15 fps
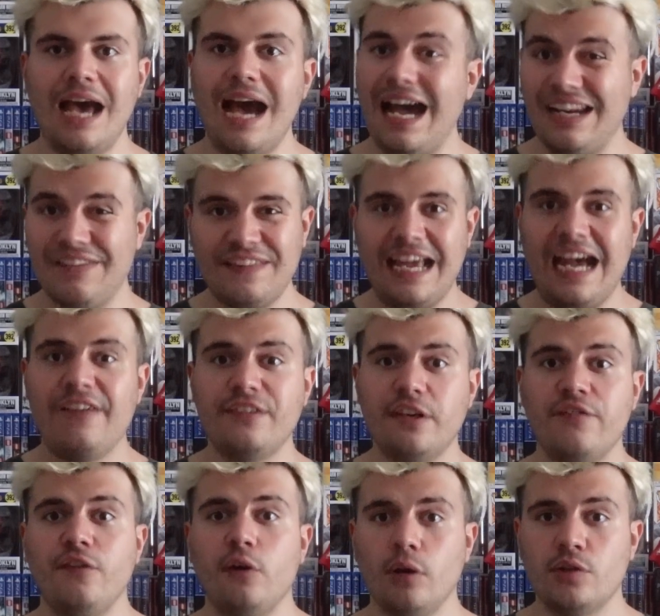And if they have no
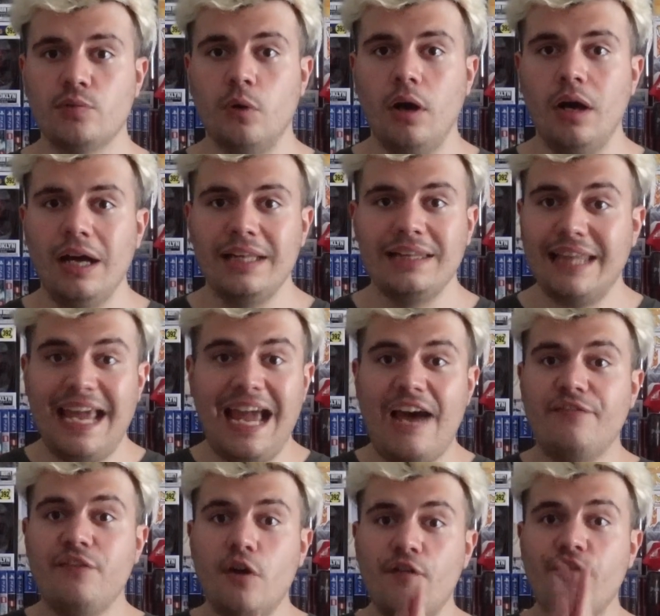followers, what? They
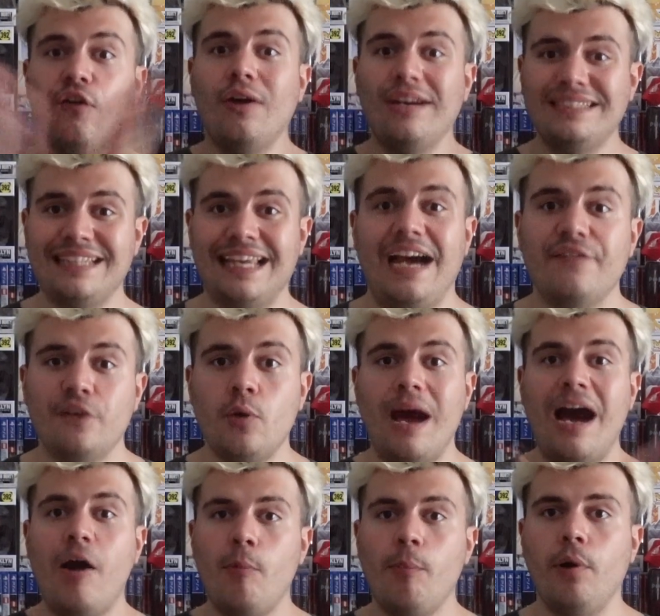have no voice, they have no
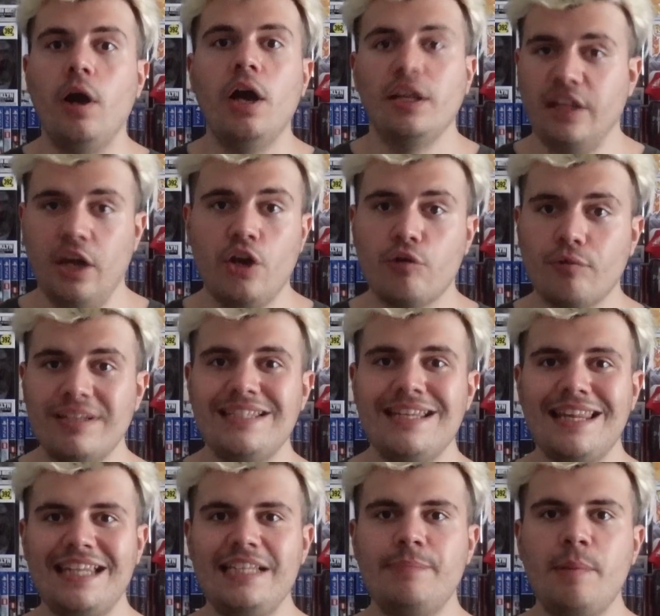output. The only reason
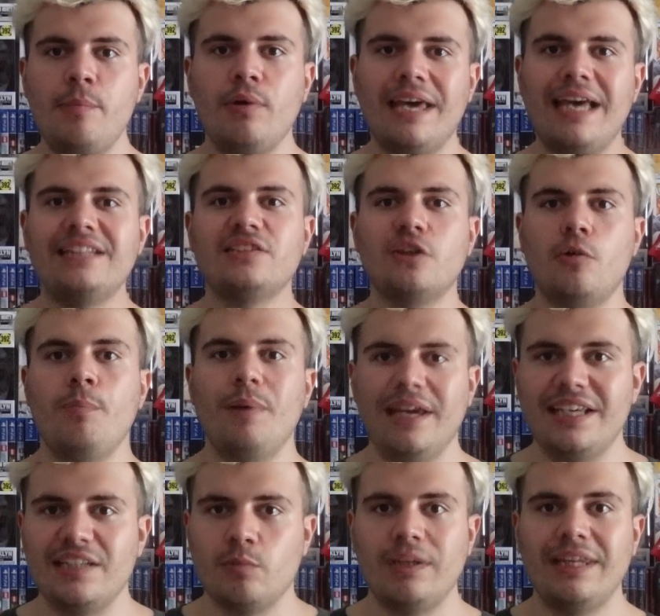that these people get so
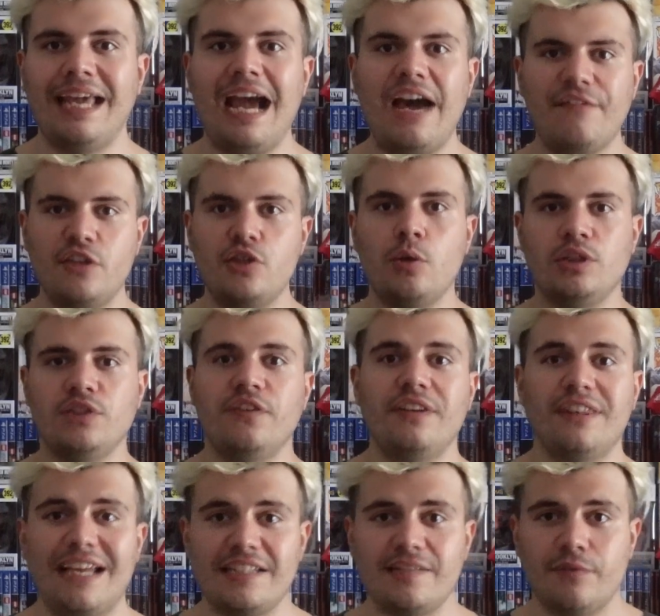big is when they have the
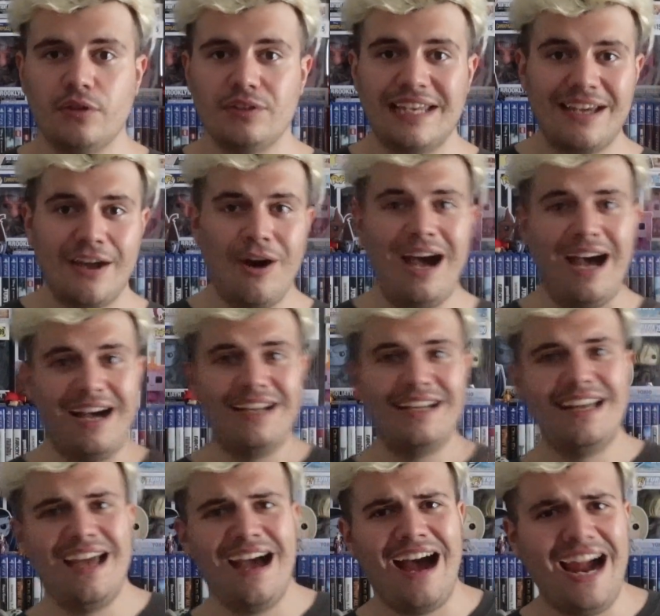250,000 followers, they can go, ha,
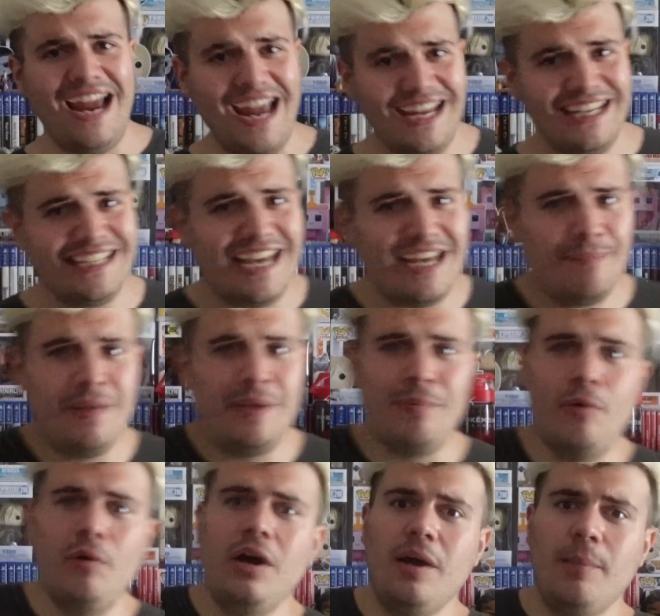I hate gay
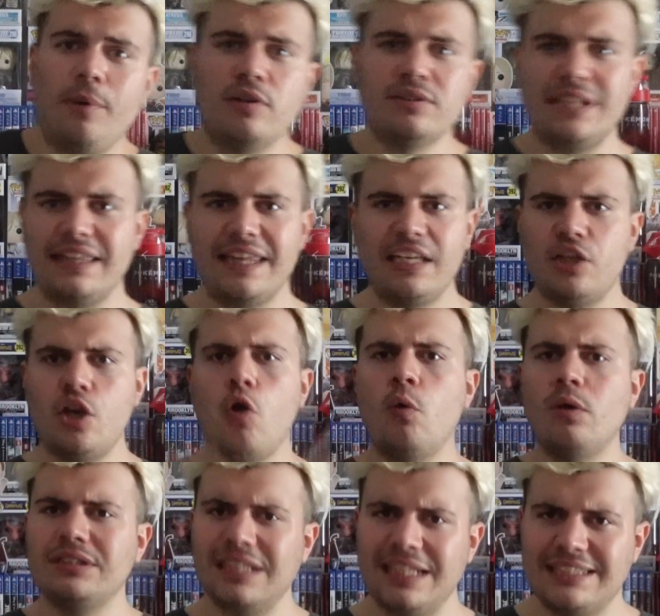people, because they think no
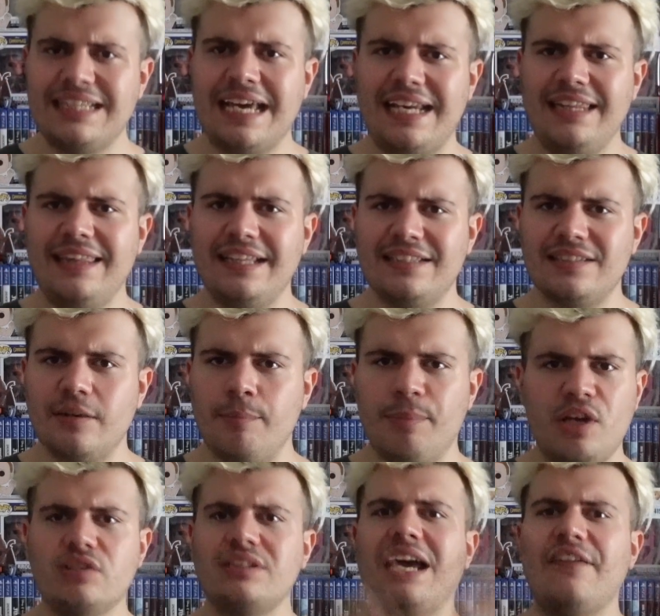one's going to say anything to them
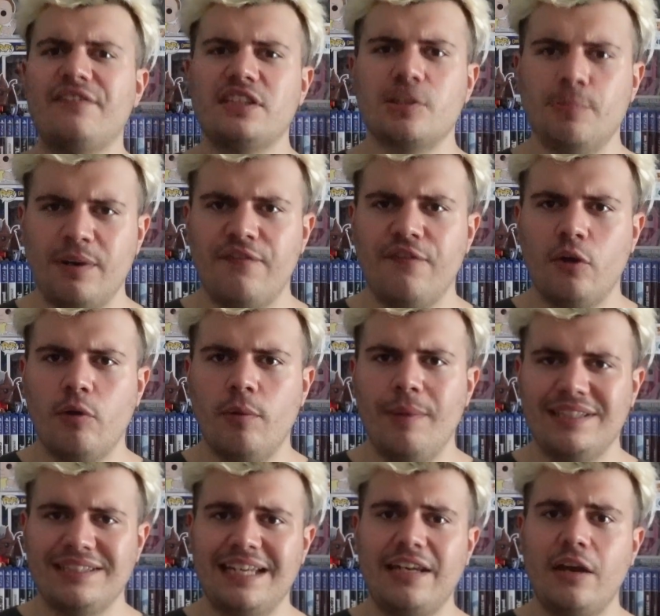because they have such a big following
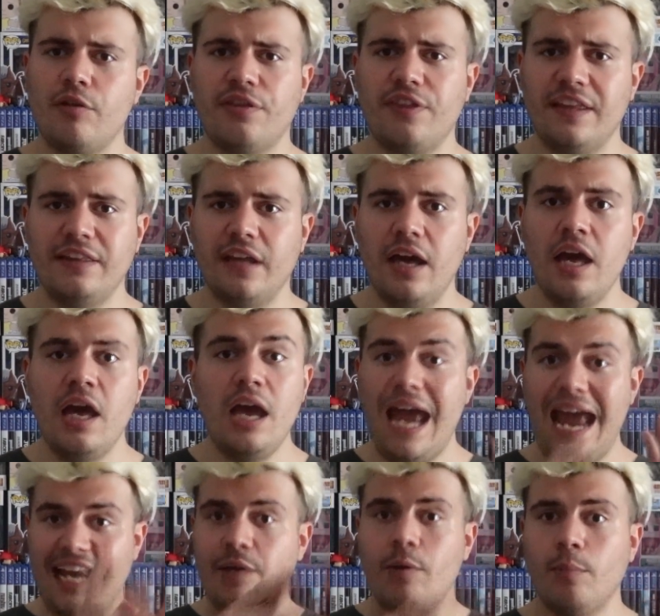base and they don't think that
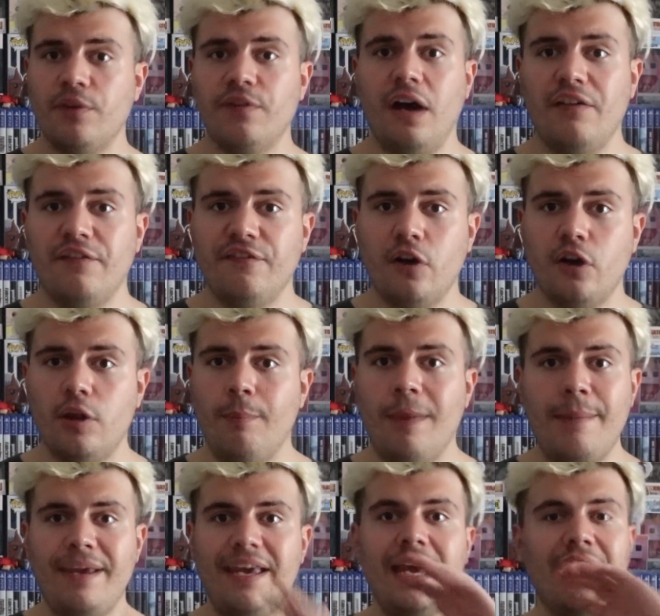anyone would unfollow them.
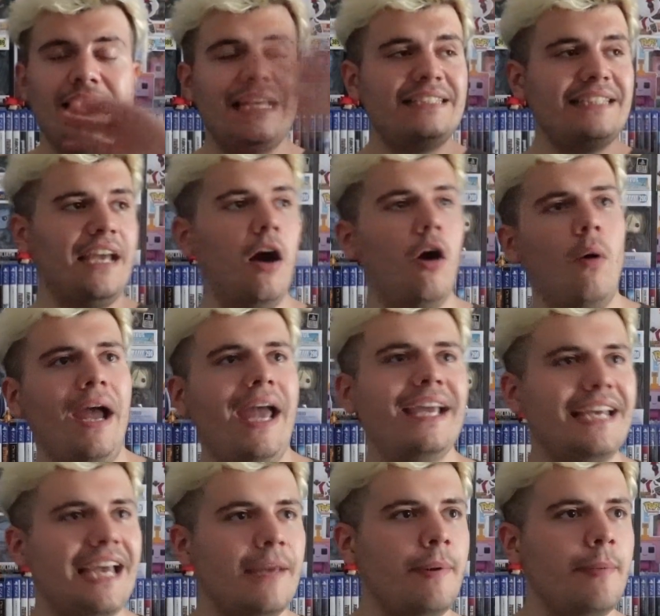Maybe they say, oh, I hate
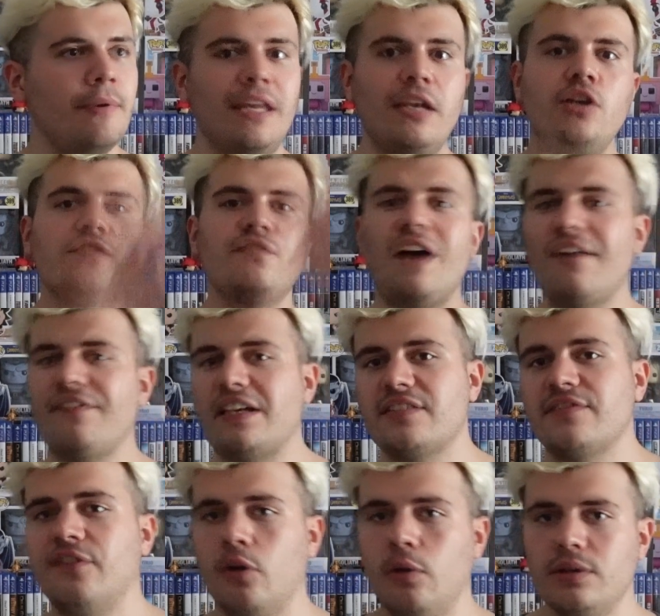gay people, and they lose
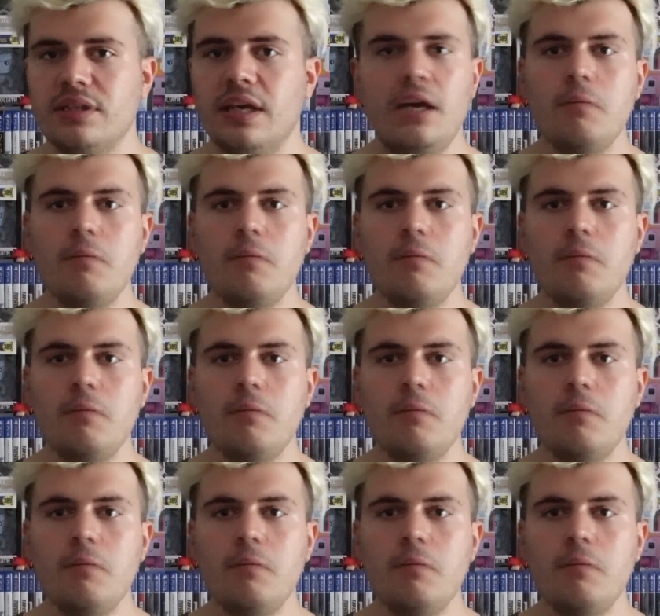5,000 followers.